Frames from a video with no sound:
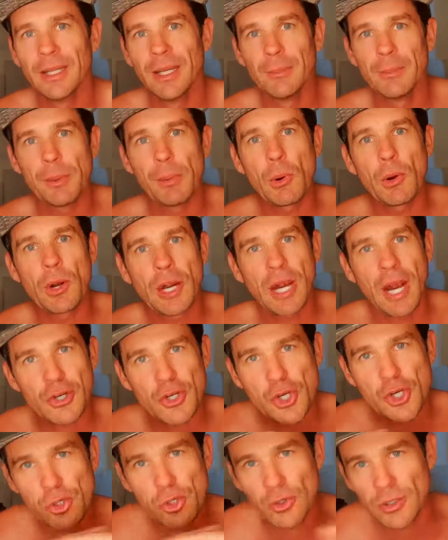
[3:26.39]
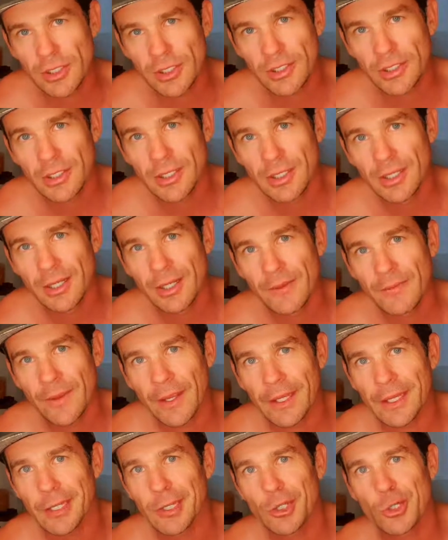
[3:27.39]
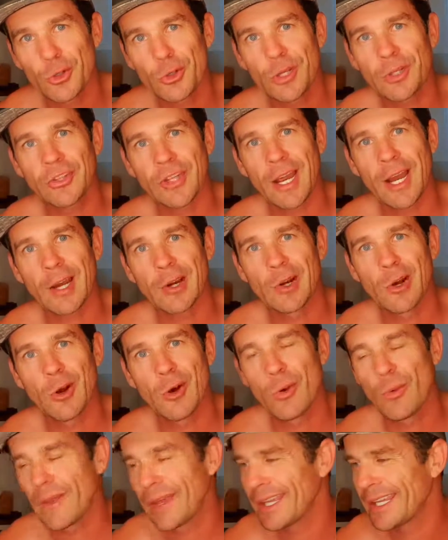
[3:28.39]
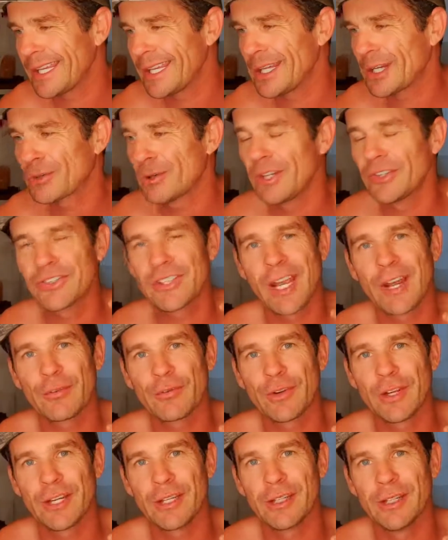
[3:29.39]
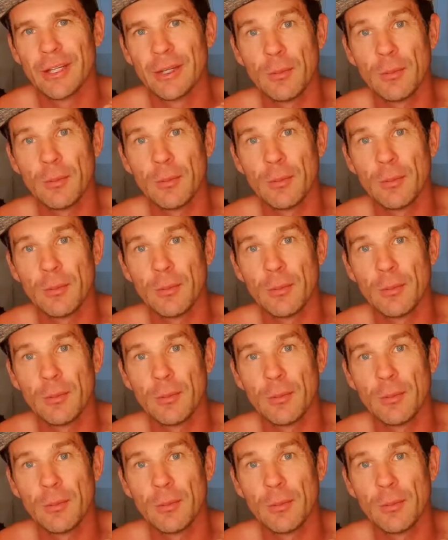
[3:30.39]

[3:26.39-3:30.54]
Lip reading: People cut sugar, they increase alcohol, they increase caffeine.